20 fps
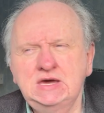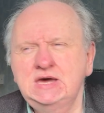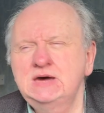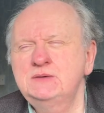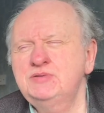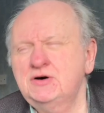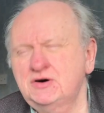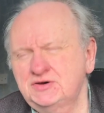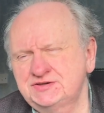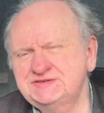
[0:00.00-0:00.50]

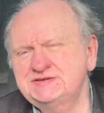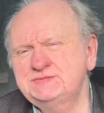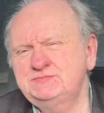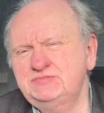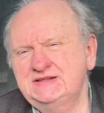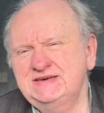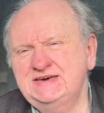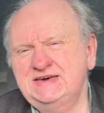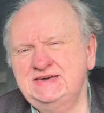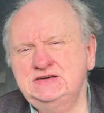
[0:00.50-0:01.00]

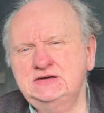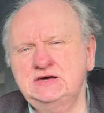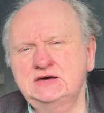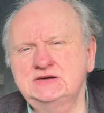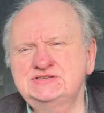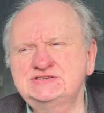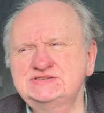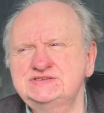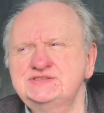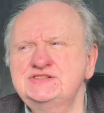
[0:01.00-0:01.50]
Possibly, you know,
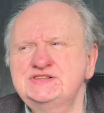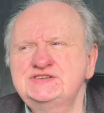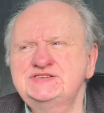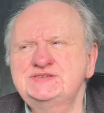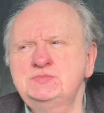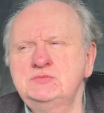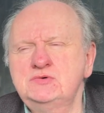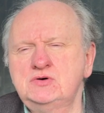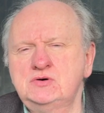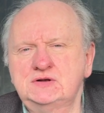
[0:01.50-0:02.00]
just the
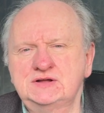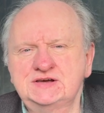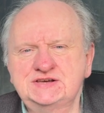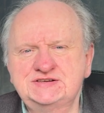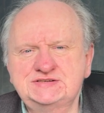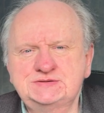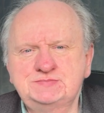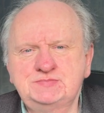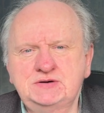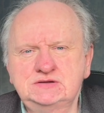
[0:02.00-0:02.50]

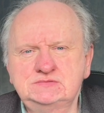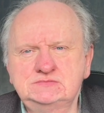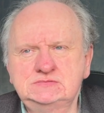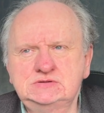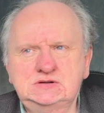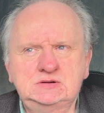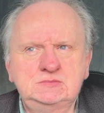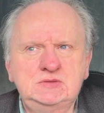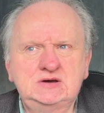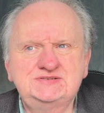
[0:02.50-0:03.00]
smallest, but
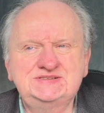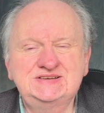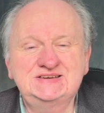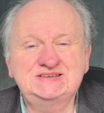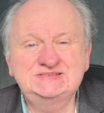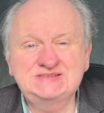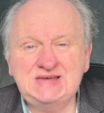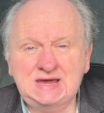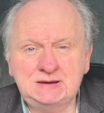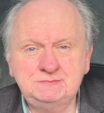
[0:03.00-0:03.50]
the most
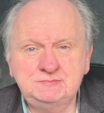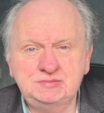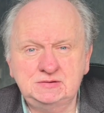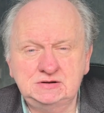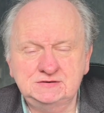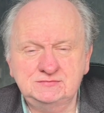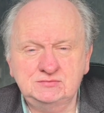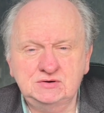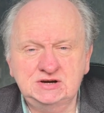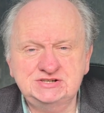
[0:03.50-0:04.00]
example
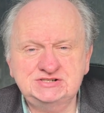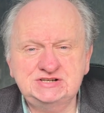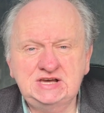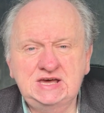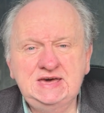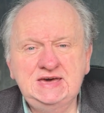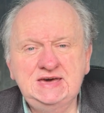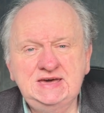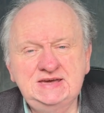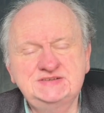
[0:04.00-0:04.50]
of which
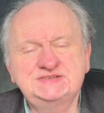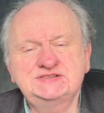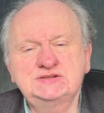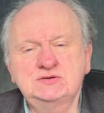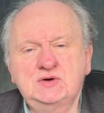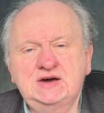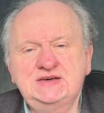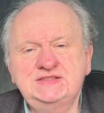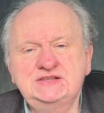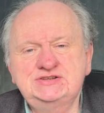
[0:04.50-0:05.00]
is the
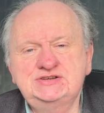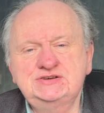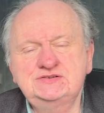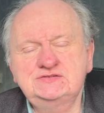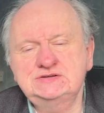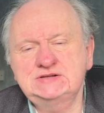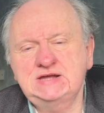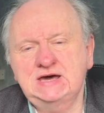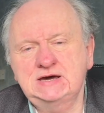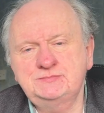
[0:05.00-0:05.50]
way that you
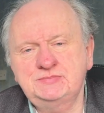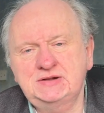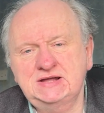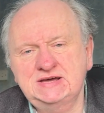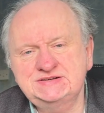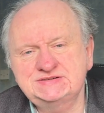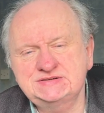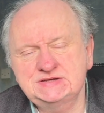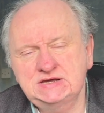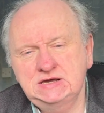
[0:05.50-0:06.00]
can now
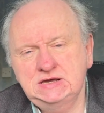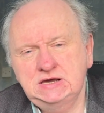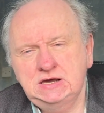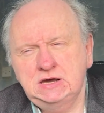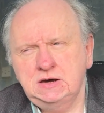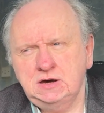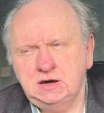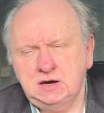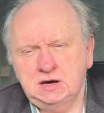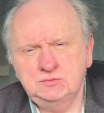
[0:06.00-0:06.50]
place
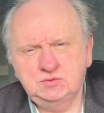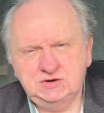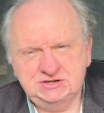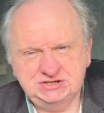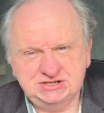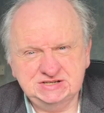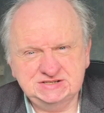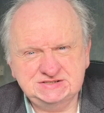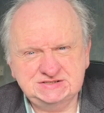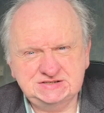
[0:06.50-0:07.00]

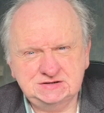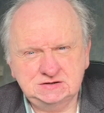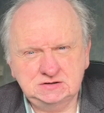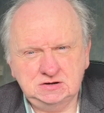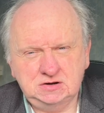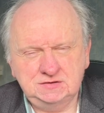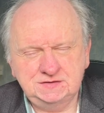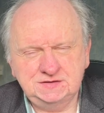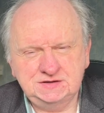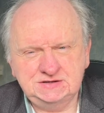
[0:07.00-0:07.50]
widgets
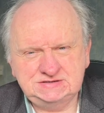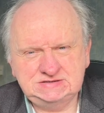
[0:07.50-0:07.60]
on the